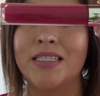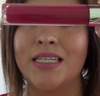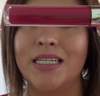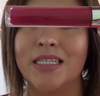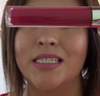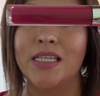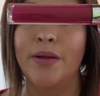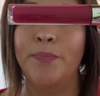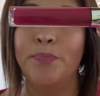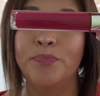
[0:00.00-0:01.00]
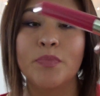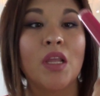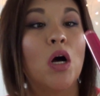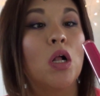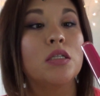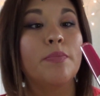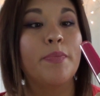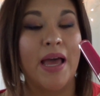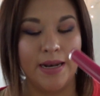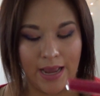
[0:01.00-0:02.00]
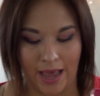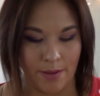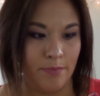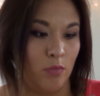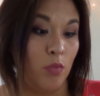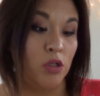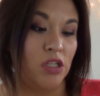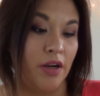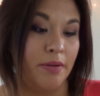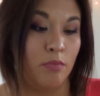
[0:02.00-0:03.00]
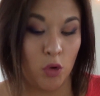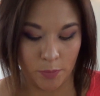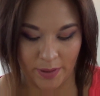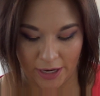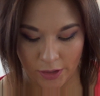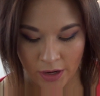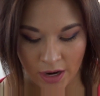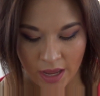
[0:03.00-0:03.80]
it is called More Better.